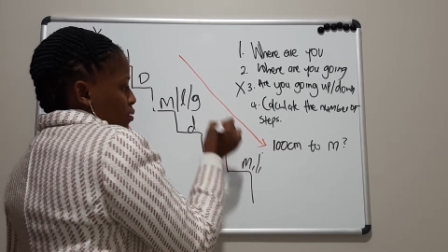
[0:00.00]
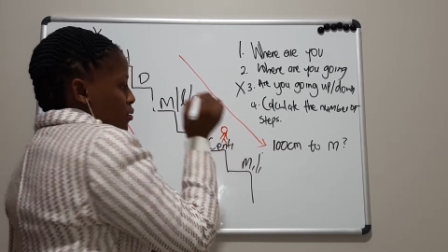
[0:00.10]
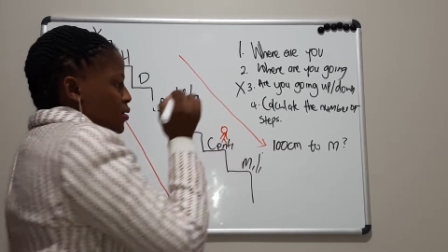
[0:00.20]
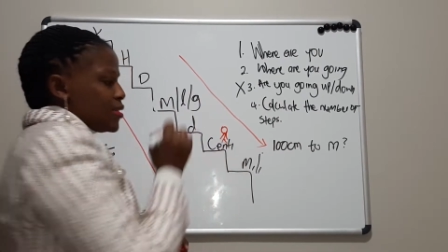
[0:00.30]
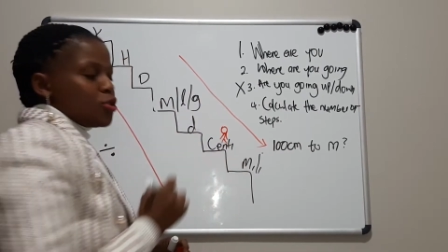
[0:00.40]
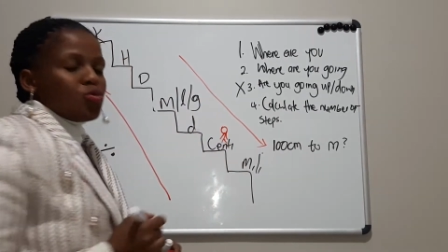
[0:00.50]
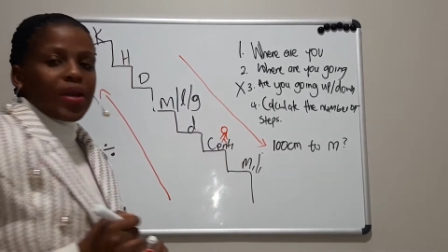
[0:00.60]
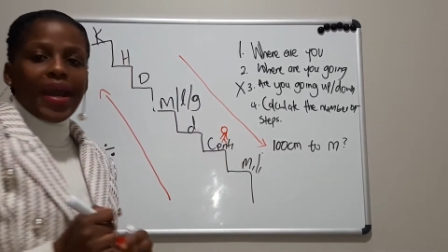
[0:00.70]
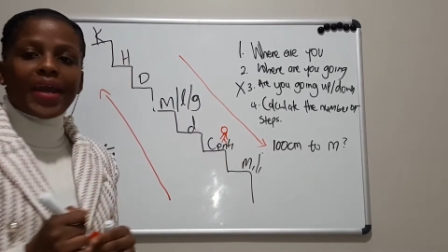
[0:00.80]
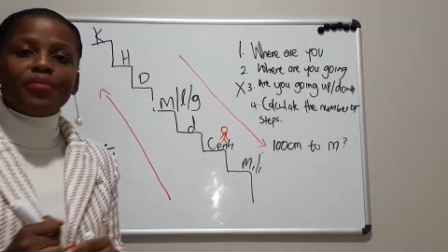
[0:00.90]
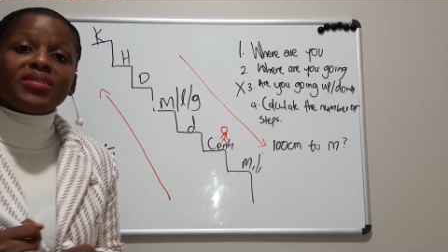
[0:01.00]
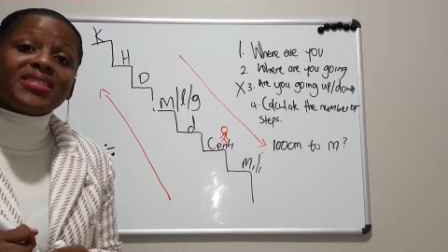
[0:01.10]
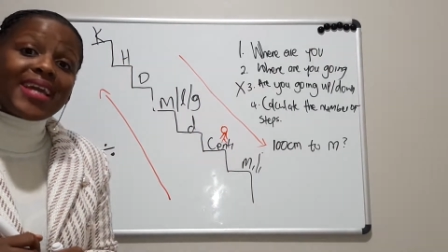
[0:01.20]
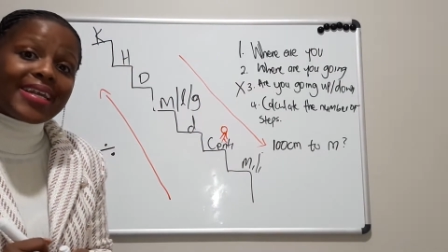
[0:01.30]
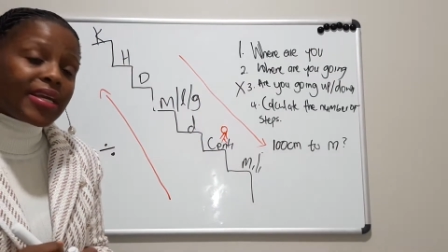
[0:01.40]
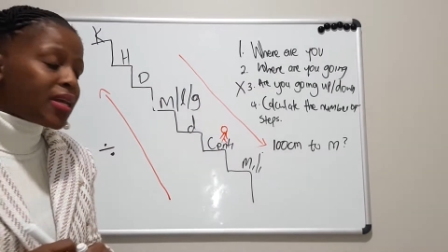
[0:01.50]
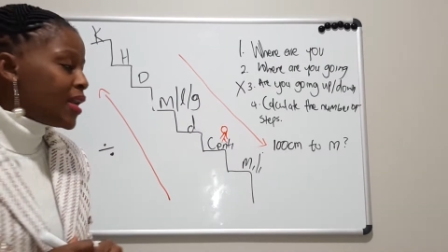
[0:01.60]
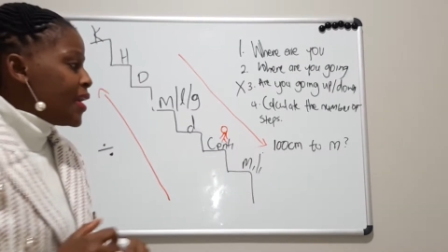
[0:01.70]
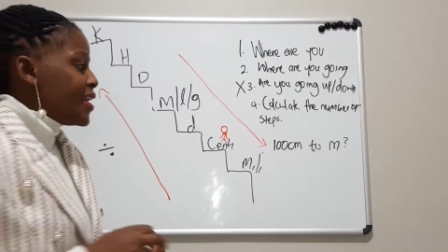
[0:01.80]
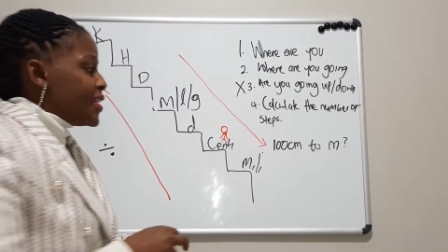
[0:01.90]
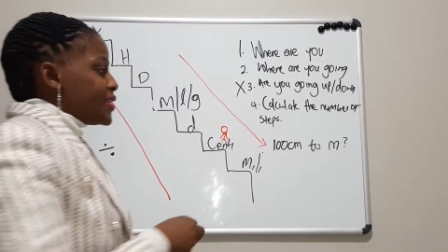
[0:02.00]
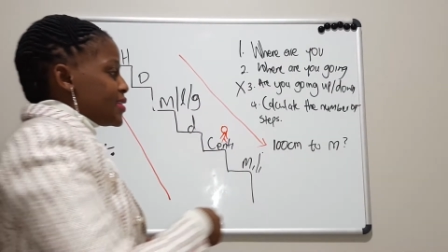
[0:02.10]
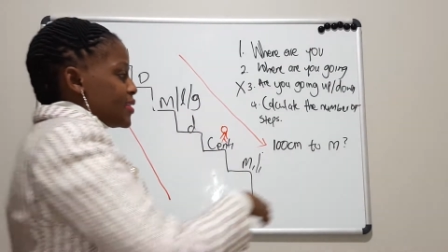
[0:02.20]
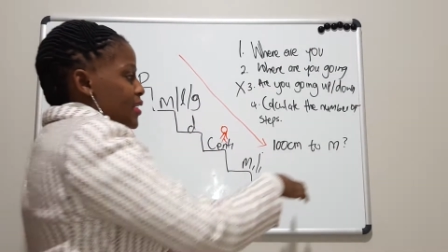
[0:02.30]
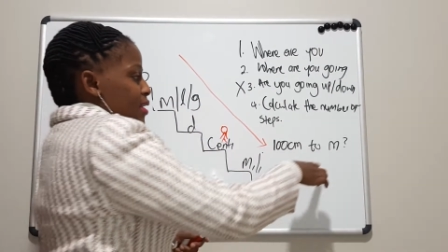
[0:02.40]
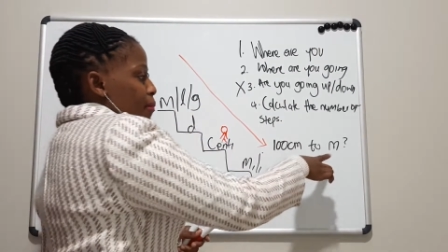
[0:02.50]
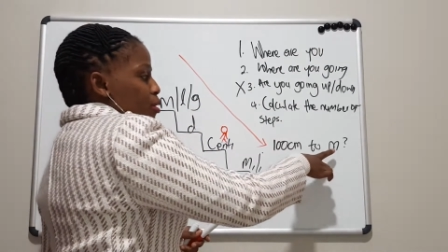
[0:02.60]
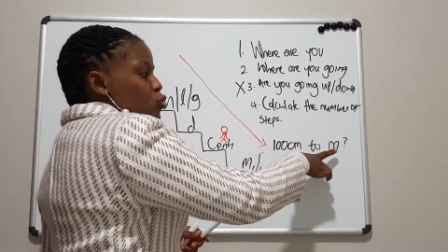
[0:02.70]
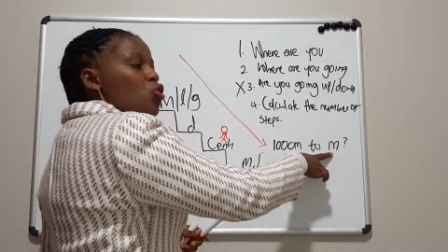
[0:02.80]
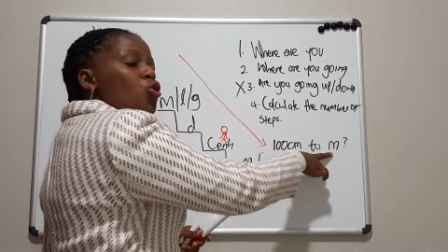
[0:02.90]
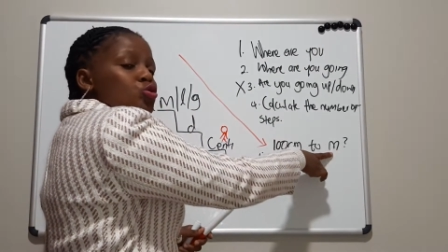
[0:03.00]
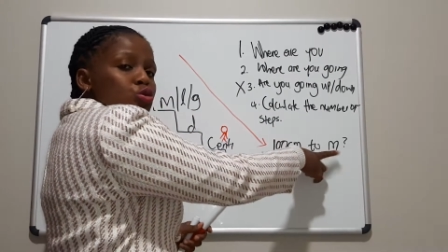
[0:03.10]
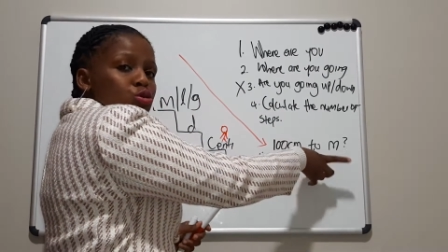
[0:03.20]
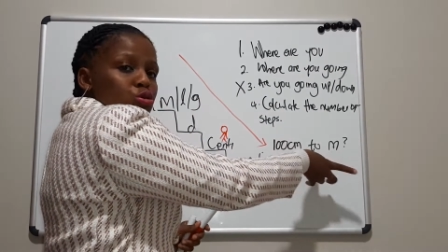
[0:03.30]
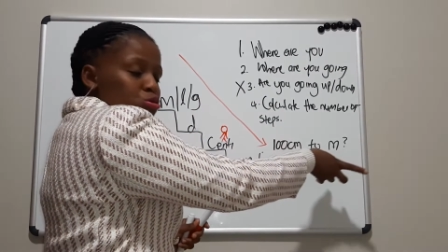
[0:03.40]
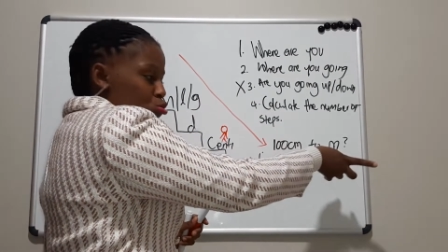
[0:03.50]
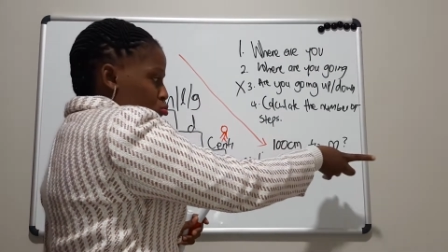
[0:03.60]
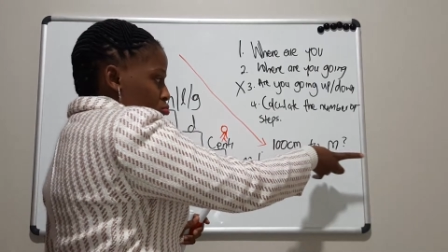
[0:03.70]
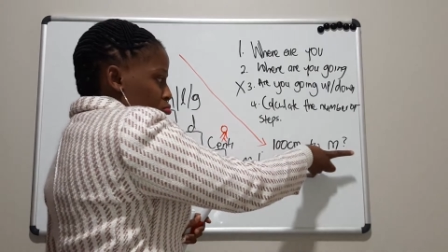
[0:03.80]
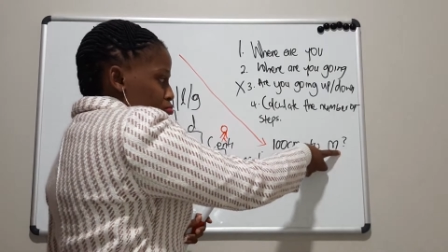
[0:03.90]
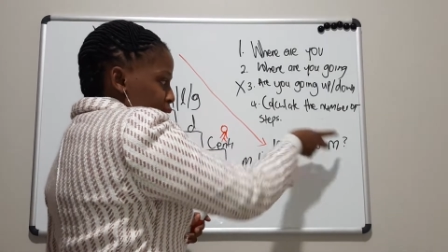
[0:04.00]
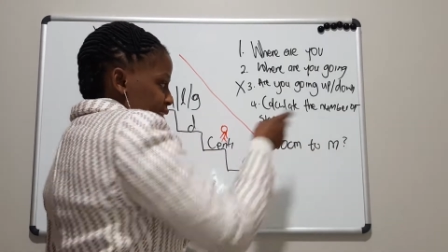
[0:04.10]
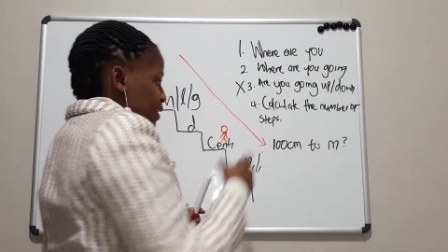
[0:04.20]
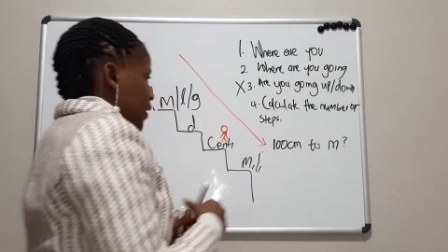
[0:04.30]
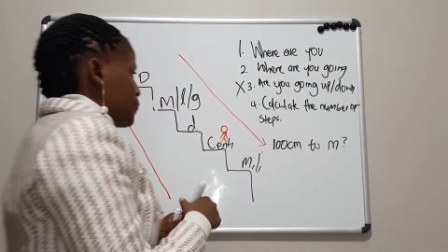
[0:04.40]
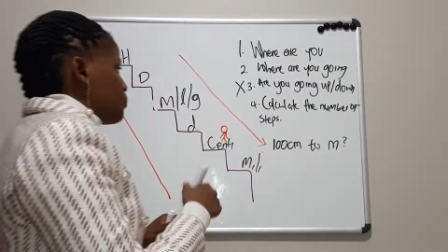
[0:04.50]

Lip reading: This is where I am standing, and it says I must go to meter,